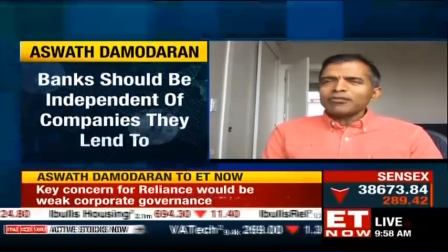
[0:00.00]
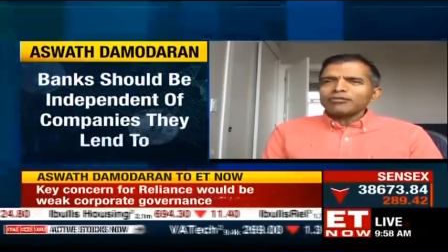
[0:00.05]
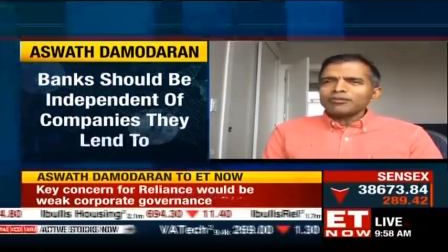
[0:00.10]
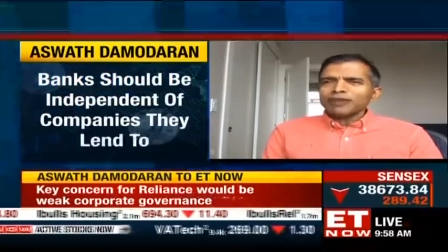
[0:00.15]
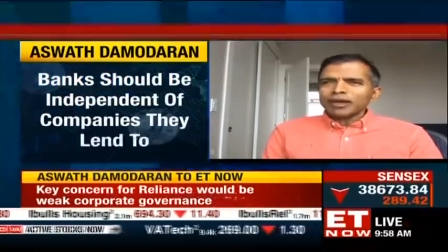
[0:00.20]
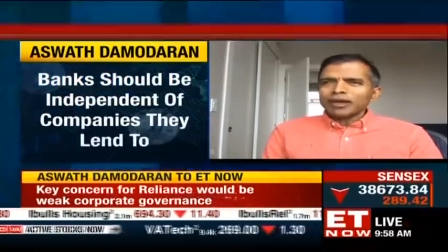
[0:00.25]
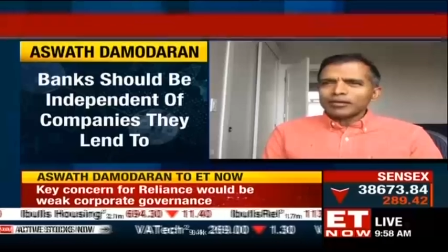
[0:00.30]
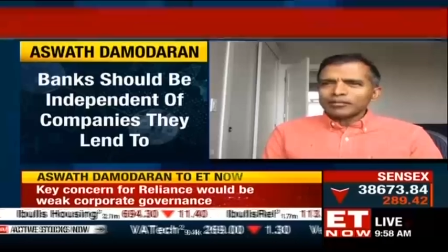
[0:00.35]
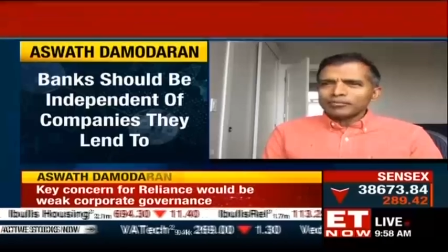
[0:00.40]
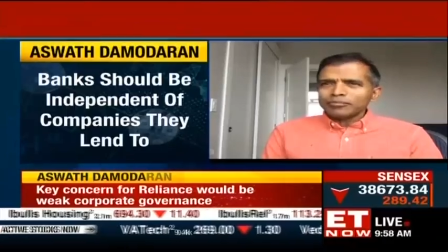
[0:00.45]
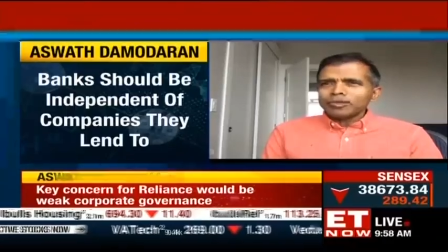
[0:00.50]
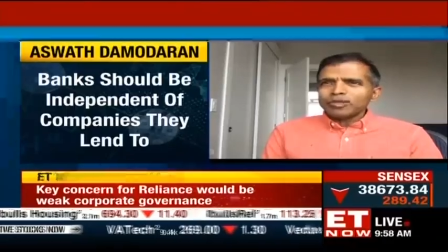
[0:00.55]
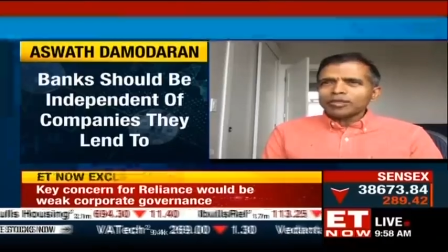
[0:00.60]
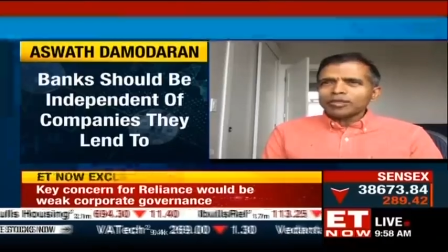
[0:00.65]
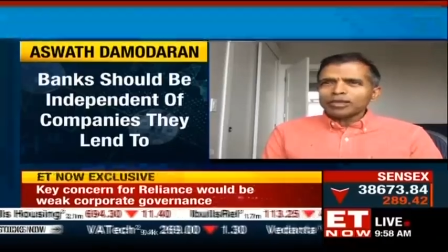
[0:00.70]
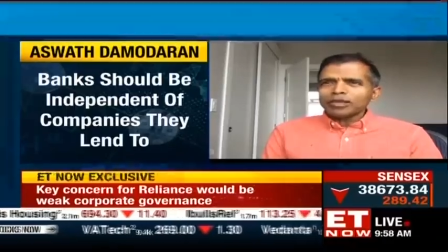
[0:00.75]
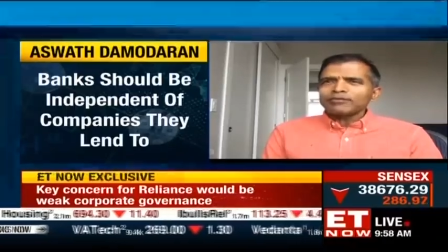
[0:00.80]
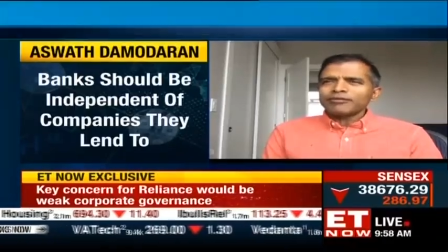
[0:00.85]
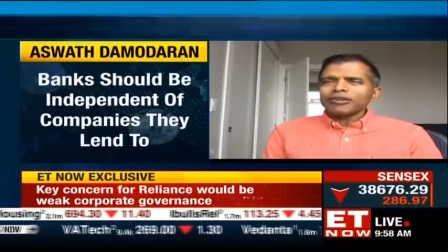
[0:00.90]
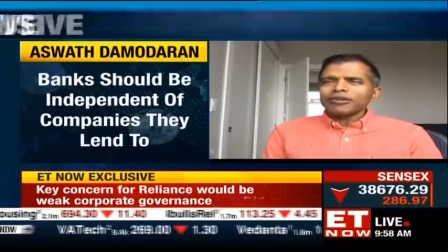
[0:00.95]
to fam-
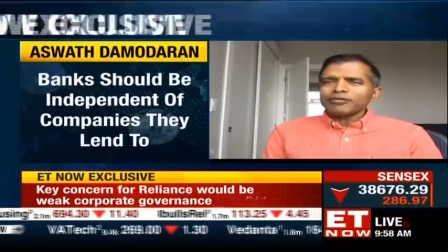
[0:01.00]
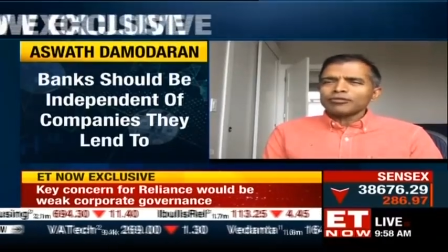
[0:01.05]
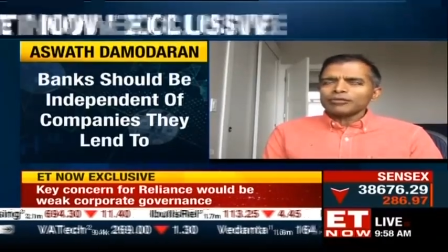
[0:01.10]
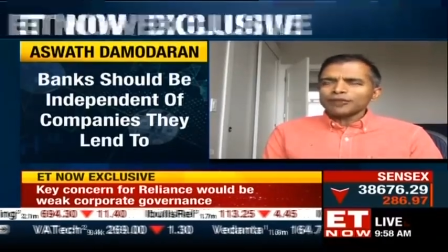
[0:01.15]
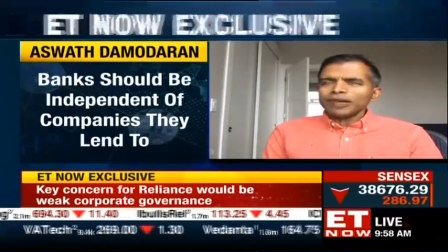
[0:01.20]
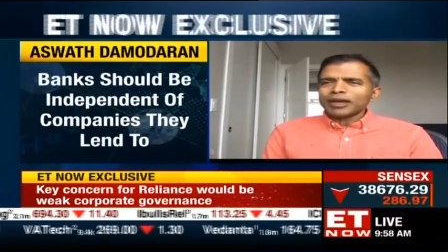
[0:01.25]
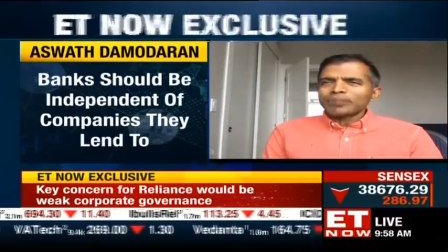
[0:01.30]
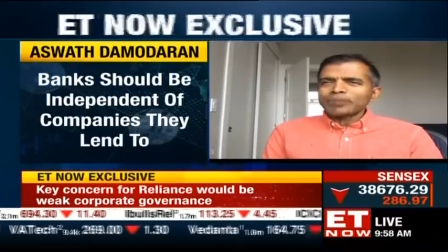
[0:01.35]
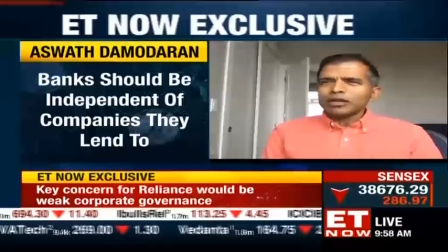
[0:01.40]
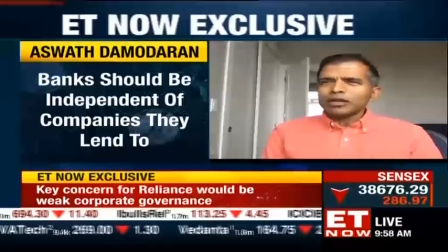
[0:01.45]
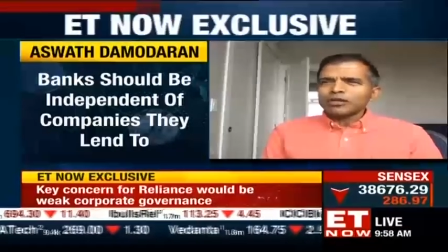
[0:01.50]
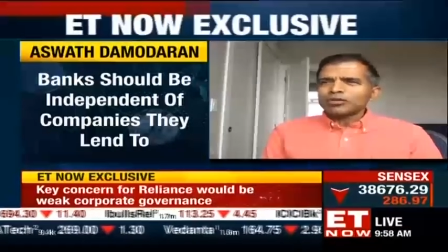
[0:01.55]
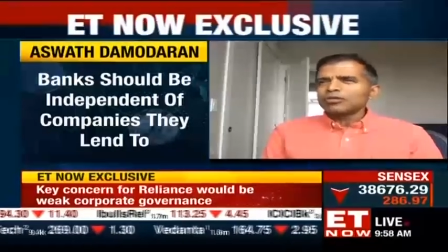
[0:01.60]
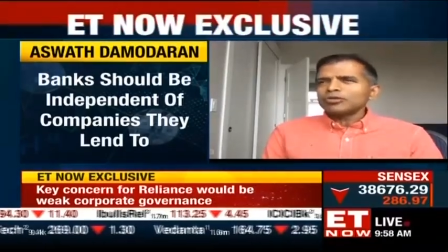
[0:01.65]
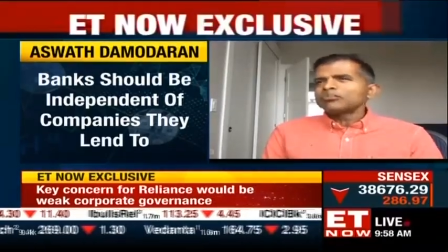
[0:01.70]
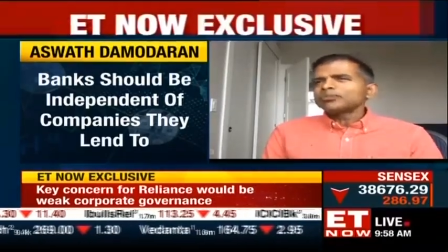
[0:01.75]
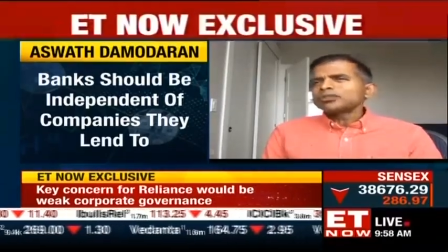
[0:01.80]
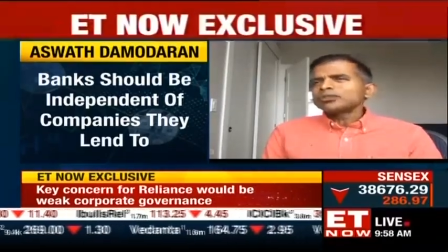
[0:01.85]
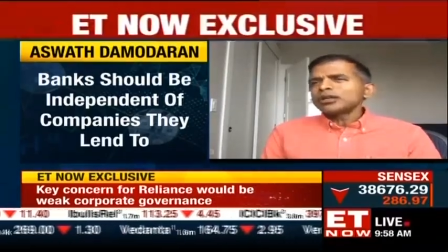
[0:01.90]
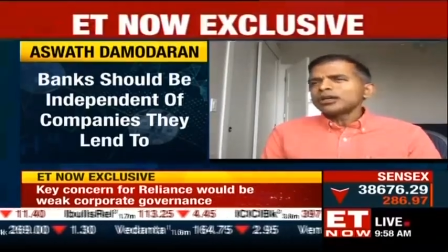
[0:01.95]
been giving to family
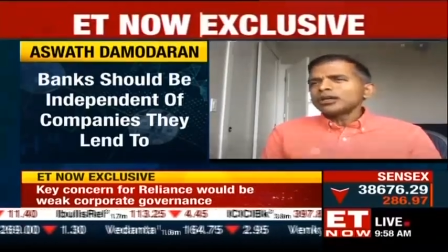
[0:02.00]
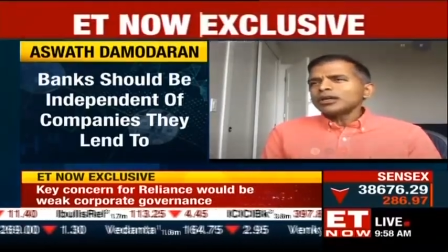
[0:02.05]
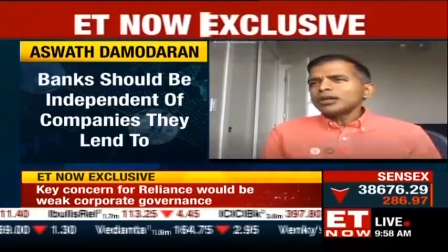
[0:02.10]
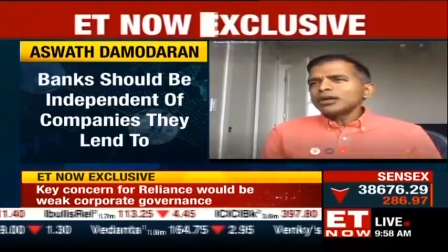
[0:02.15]
groups